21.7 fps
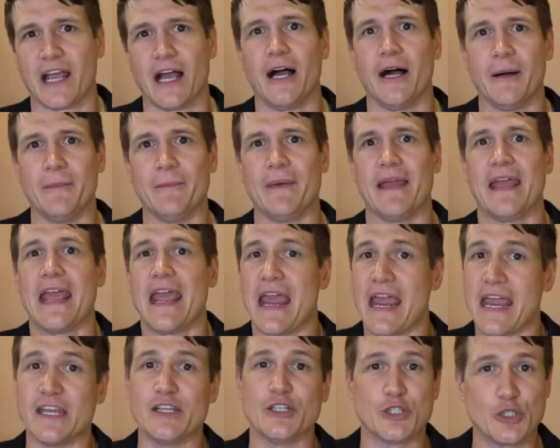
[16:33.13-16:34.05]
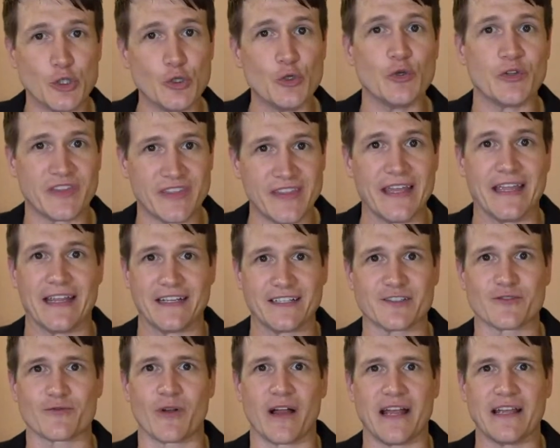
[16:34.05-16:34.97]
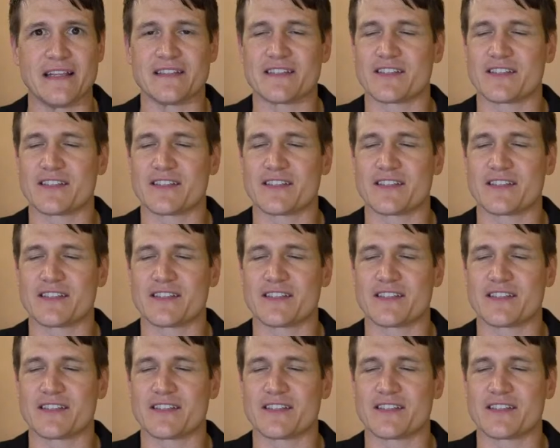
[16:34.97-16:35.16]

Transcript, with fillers: come and do things, right?